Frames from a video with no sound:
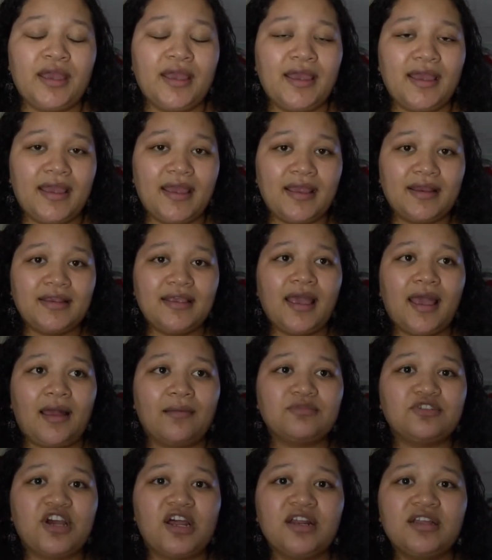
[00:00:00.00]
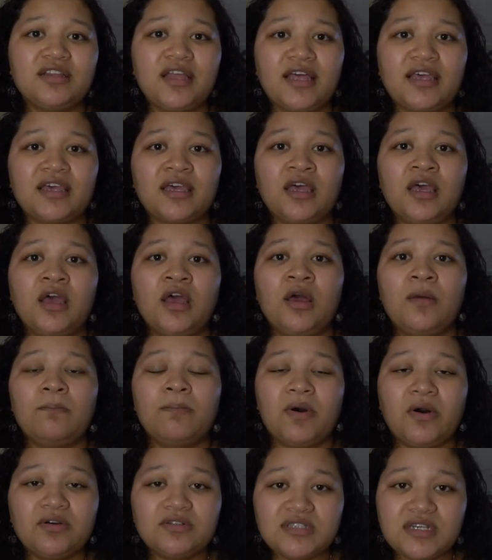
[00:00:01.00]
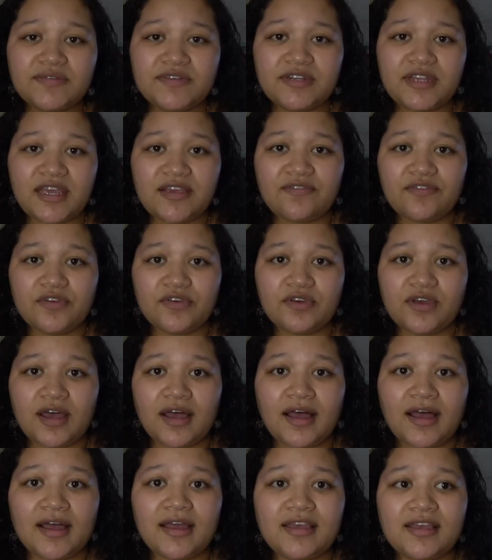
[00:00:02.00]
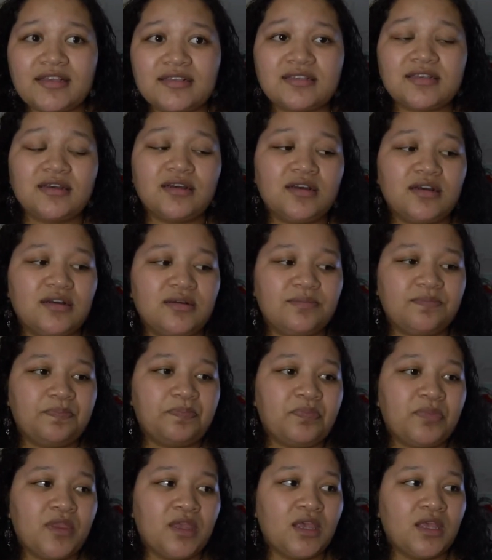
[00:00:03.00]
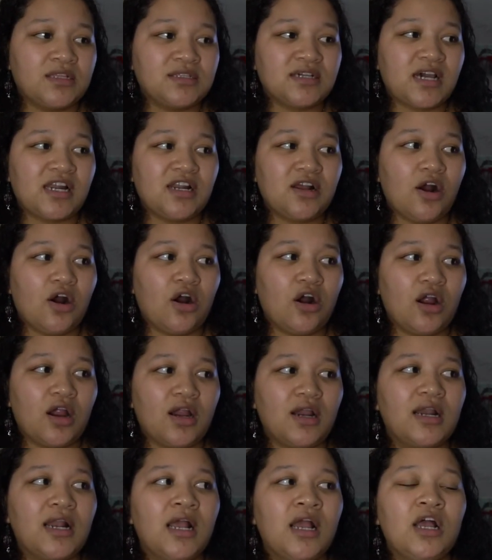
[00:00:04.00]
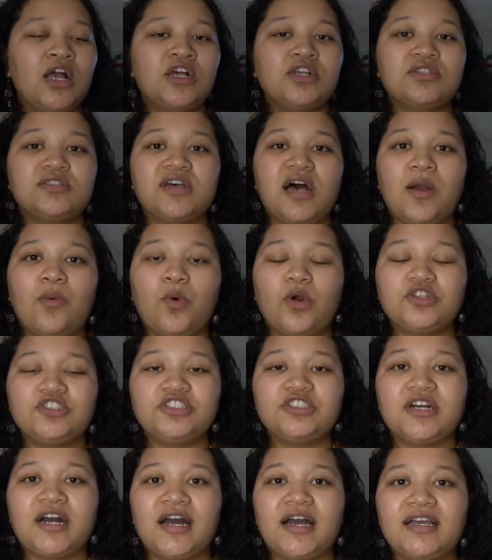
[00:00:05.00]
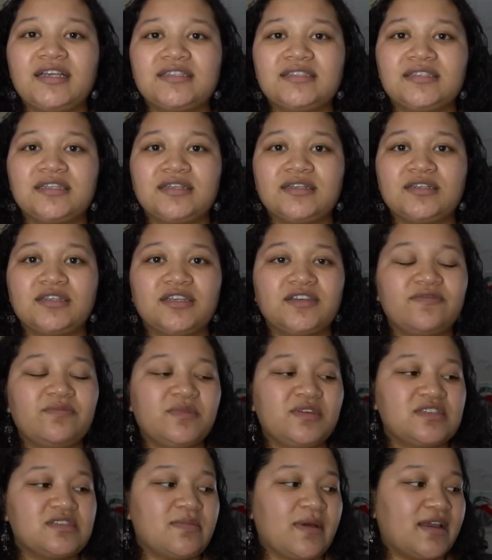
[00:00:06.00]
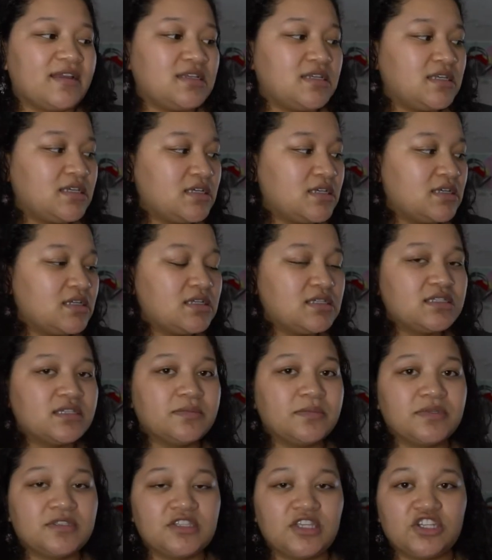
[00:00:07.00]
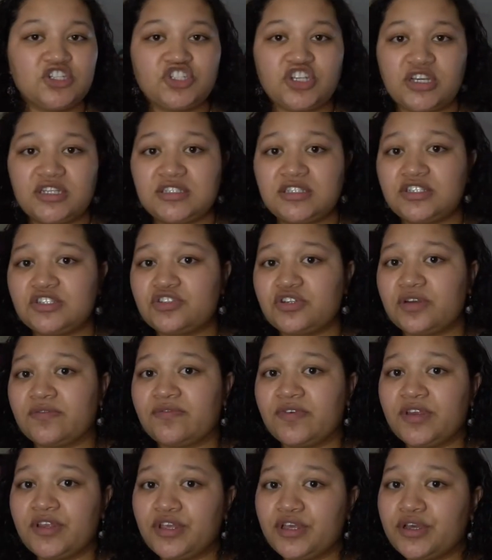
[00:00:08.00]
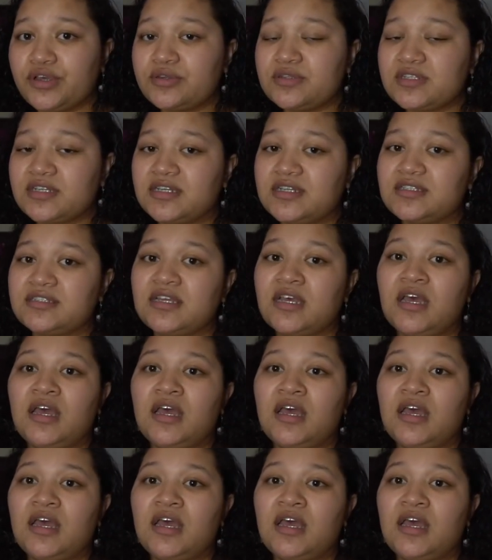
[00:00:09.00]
And yeah, I'm trying to like post every day for you guys. It's kind of hard, so I want you guys to give me some ideas, some suggestions on videos, because